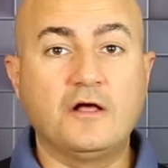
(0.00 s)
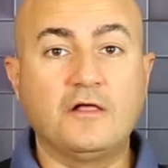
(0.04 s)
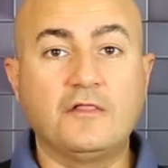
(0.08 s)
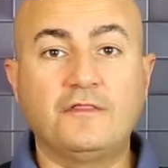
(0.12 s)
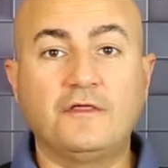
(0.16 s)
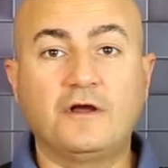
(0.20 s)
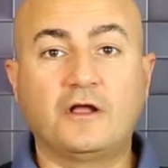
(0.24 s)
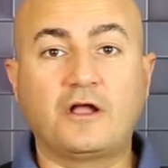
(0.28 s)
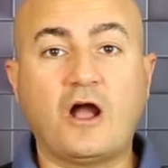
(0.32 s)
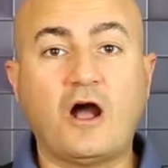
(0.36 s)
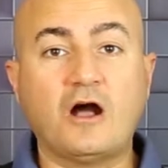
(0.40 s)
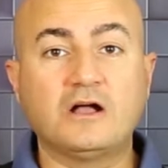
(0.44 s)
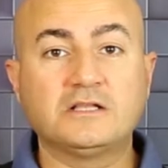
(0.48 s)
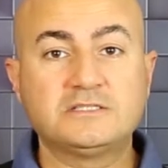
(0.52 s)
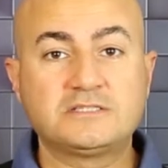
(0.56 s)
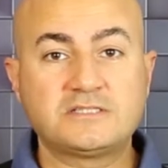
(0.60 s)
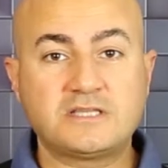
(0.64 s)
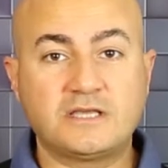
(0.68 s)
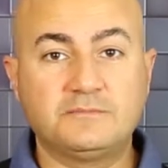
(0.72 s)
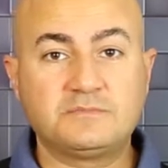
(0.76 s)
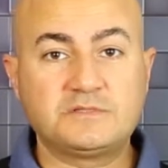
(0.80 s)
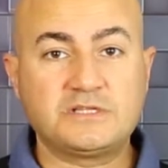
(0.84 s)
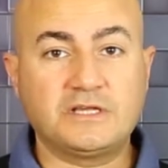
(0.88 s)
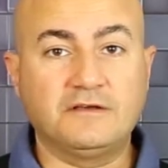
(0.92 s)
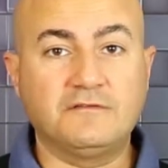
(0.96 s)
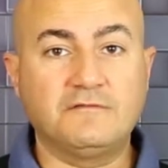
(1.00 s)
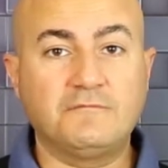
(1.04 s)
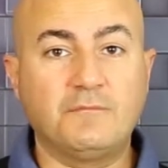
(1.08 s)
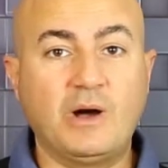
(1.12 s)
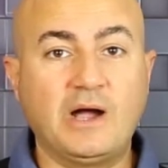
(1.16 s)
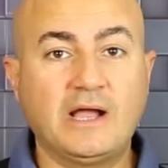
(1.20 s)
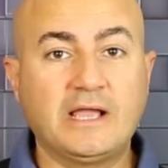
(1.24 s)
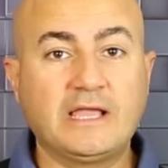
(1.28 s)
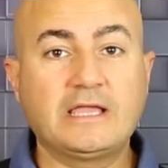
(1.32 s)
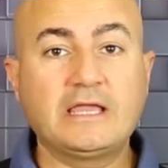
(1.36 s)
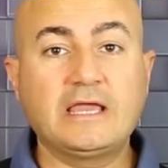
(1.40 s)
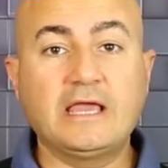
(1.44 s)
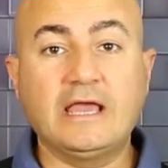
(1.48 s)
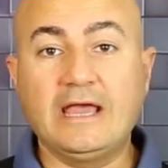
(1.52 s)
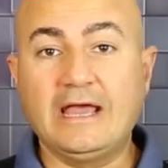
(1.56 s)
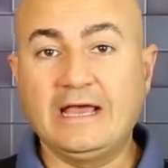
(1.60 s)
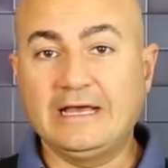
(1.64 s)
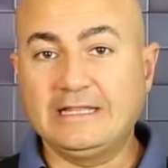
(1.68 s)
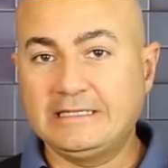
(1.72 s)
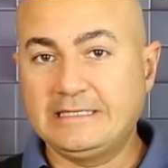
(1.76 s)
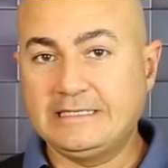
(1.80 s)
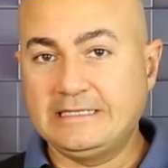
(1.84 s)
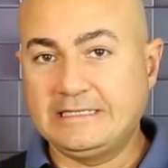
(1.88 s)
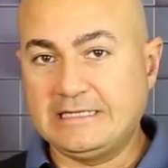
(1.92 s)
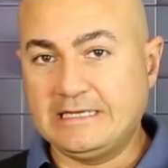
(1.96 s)
the concept of buying
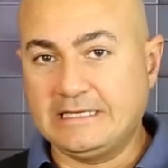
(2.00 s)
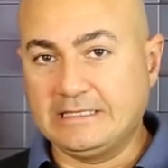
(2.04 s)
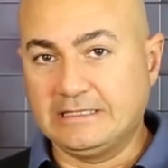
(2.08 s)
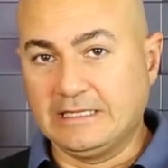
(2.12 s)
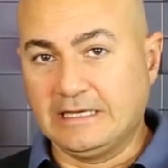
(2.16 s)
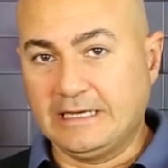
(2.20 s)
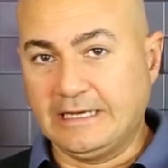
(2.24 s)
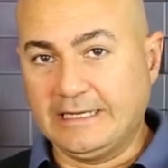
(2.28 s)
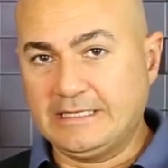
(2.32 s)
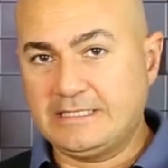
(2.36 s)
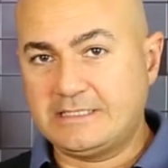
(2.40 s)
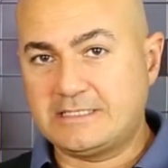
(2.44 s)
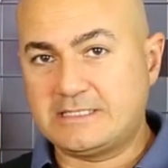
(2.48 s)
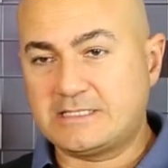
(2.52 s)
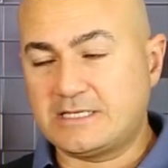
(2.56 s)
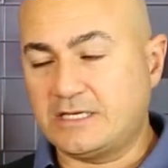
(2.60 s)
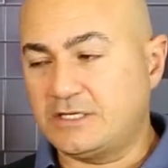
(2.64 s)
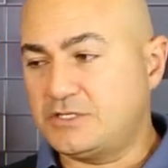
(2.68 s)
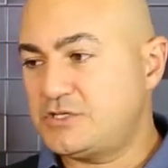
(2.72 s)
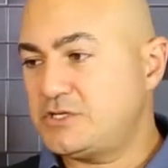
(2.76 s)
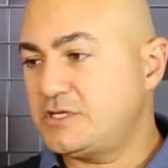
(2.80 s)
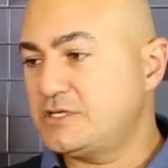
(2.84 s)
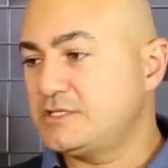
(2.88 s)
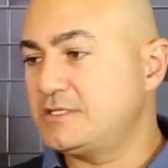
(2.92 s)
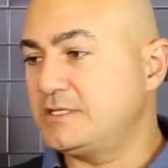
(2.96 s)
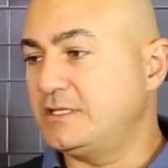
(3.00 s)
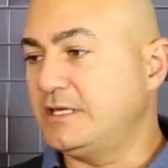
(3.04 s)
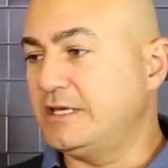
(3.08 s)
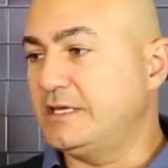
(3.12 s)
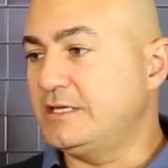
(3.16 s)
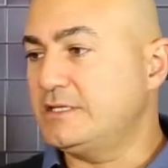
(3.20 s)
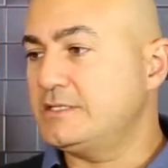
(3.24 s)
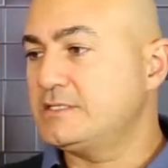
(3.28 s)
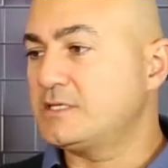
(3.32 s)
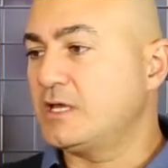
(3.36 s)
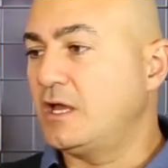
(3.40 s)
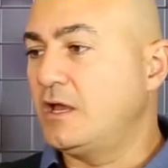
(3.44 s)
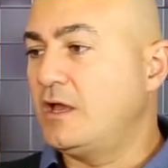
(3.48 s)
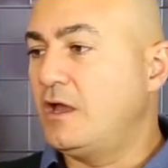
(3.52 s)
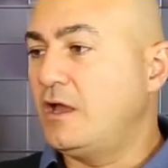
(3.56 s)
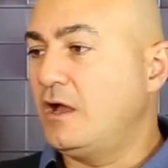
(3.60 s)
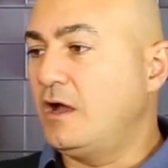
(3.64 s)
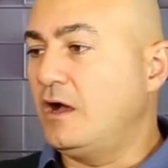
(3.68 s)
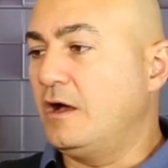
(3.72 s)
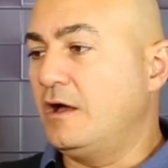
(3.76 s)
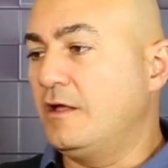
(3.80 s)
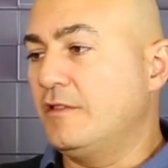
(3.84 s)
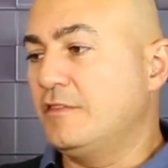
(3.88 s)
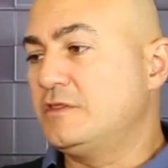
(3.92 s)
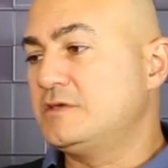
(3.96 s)
LED lights such as these,
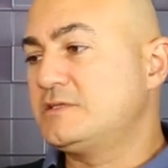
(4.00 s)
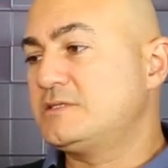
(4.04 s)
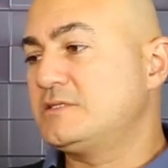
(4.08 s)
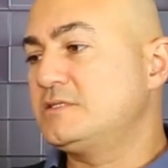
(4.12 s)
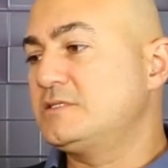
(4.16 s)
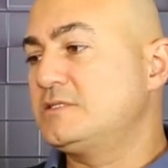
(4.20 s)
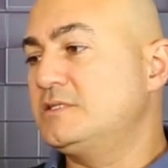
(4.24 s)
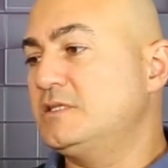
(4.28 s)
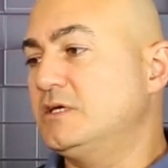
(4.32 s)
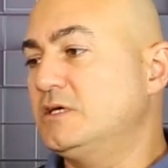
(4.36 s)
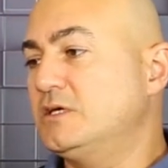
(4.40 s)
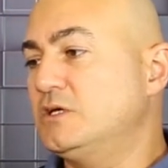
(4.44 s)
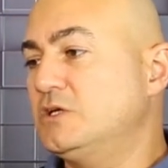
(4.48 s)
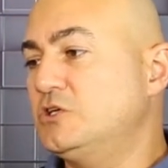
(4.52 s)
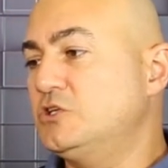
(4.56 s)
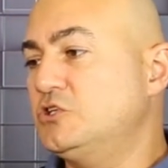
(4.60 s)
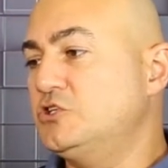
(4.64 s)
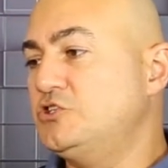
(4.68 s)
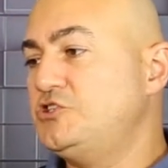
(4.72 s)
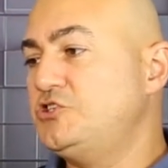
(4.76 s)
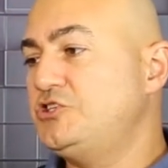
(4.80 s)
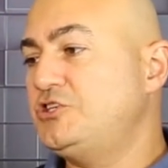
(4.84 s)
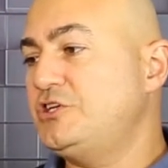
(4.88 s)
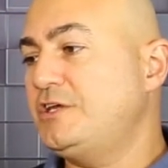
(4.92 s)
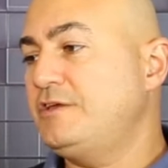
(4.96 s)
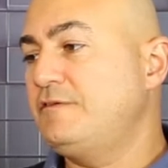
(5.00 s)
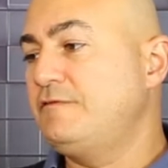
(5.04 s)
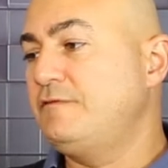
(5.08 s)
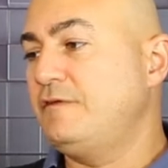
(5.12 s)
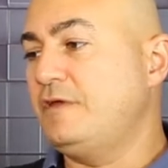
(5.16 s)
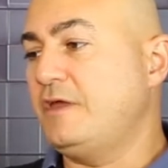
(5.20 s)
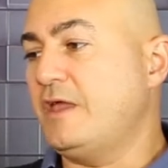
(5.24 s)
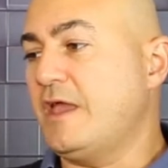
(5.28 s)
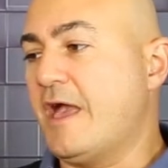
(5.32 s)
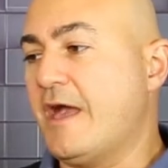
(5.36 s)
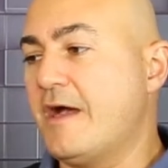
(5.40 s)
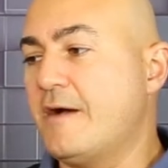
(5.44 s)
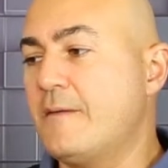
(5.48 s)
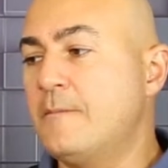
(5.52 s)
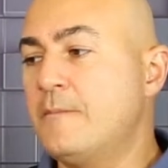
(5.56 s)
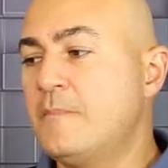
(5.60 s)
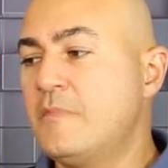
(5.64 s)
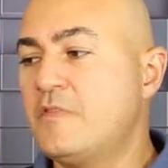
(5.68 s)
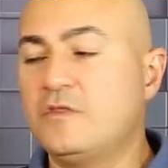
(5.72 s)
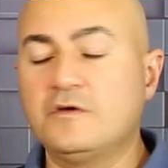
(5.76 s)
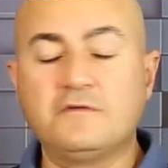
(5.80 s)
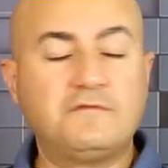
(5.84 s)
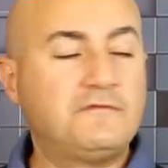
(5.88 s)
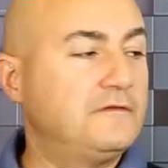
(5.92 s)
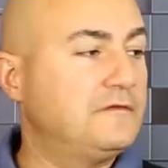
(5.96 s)
this is the
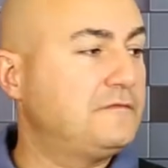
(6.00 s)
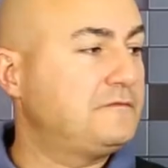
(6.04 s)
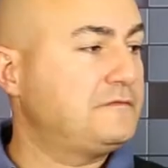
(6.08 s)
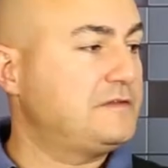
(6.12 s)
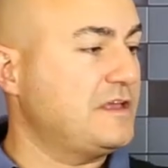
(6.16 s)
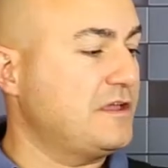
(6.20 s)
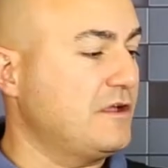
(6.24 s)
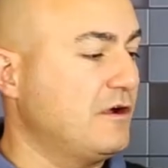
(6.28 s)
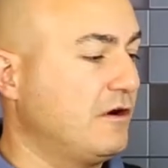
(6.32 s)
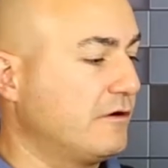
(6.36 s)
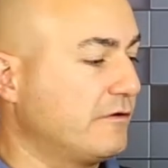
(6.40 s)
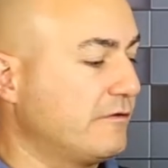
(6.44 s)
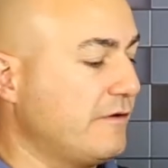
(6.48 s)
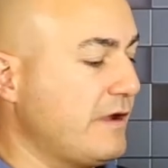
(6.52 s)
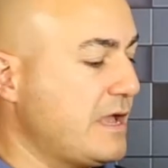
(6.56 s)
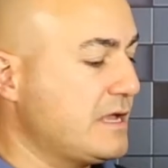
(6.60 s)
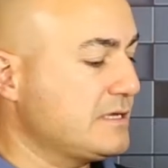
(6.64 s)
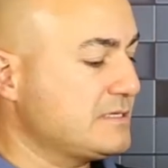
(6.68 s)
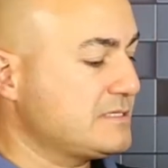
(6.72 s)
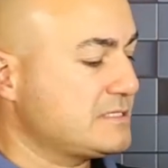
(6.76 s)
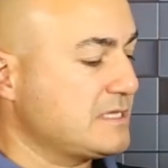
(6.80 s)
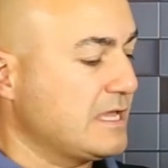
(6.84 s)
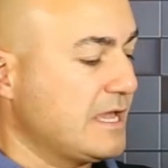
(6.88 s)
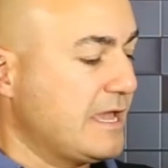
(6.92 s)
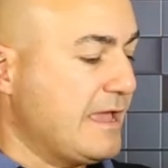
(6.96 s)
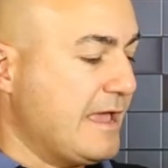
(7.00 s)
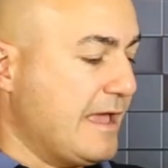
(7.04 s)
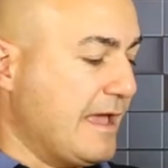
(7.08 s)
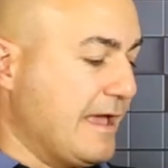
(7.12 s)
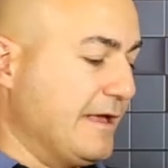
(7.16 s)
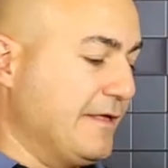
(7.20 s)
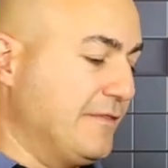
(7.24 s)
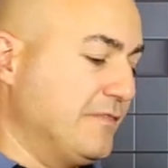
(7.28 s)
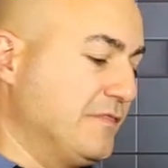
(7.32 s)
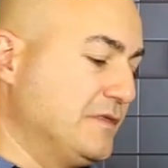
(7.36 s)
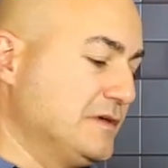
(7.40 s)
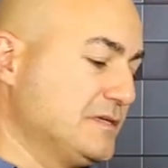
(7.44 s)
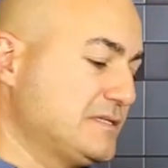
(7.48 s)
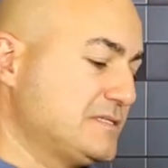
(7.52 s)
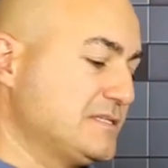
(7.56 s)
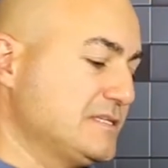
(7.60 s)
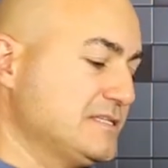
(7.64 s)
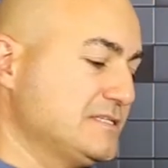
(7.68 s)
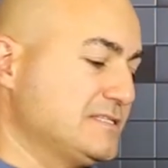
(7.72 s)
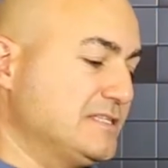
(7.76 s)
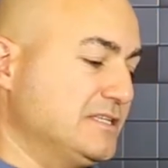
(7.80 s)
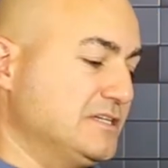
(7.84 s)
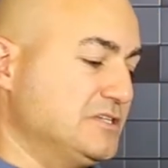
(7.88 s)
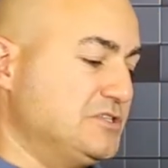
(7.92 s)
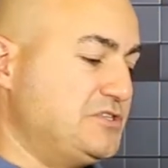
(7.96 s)
GVM, the 50RS, and this
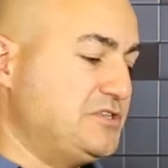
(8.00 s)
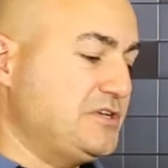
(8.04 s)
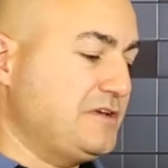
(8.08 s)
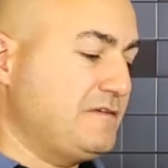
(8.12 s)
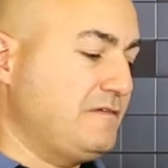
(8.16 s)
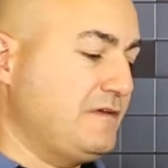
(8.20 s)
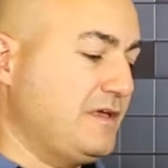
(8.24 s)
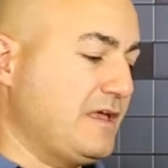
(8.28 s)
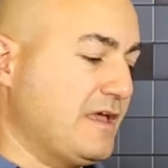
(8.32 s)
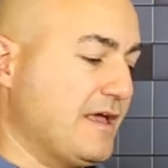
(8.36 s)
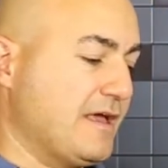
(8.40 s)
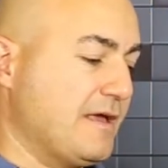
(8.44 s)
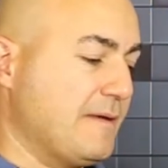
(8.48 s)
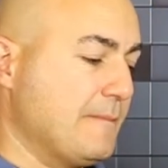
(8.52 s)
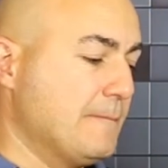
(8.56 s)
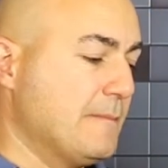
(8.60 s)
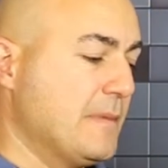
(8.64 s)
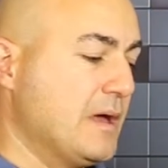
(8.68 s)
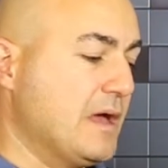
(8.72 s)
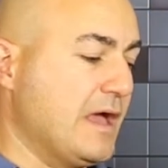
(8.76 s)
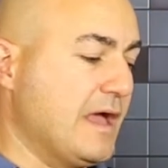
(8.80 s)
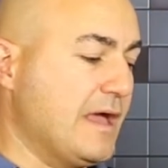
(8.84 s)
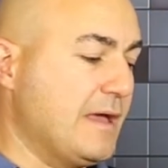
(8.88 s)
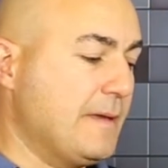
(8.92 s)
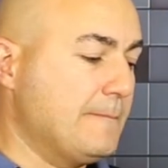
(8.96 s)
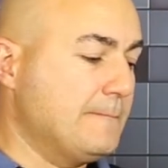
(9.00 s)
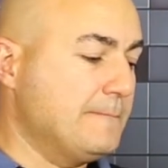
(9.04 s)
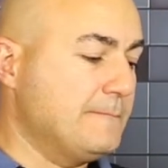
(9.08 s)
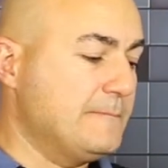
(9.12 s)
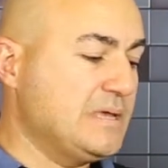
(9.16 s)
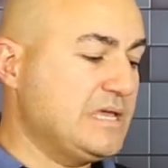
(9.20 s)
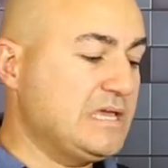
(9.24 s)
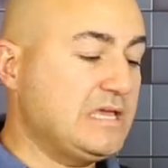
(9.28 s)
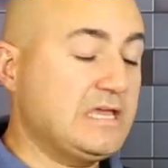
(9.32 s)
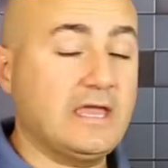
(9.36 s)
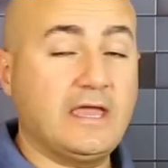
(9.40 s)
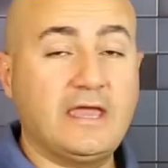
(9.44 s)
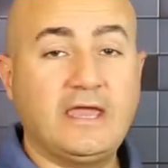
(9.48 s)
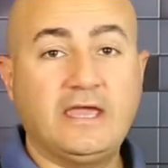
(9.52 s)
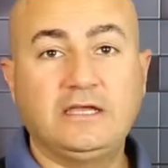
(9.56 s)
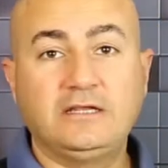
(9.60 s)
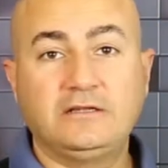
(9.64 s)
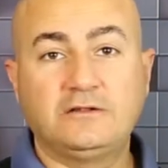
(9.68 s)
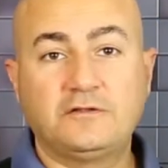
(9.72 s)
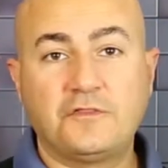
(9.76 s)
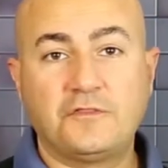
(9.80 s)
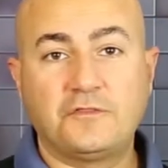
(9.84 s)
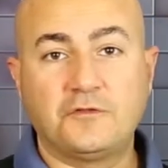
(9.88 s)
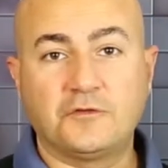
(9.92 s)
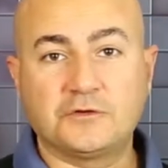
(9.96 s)
is the GVM
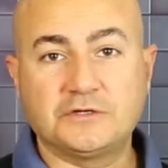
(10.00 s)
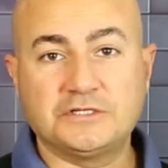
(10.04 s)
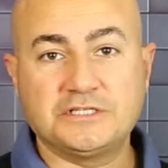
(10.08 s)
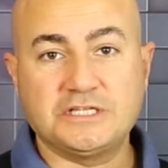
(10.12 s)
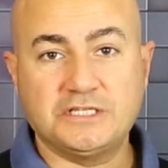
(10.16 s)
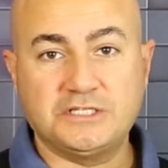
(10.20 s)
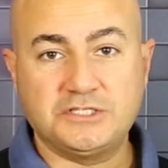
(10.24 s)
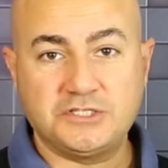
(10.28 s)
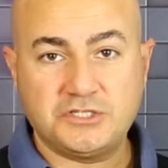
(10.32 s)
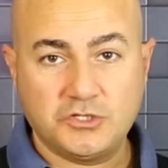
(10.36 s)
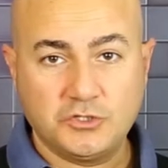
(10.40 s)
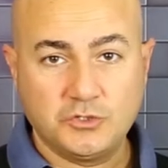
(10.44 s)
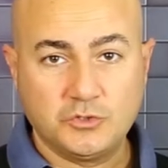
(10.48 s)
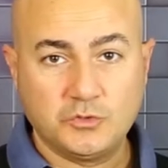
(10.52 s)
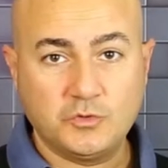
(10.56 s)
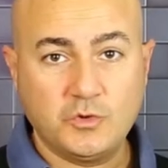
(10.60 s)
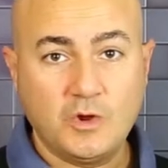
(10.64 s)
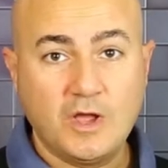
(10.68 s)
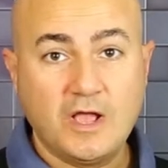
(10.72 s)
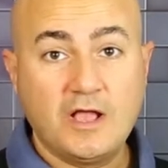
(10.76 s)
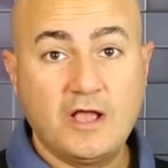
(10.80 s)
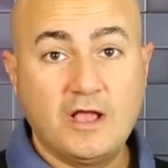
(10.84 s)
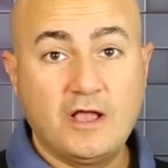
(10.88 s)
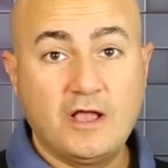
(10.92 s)
MB832,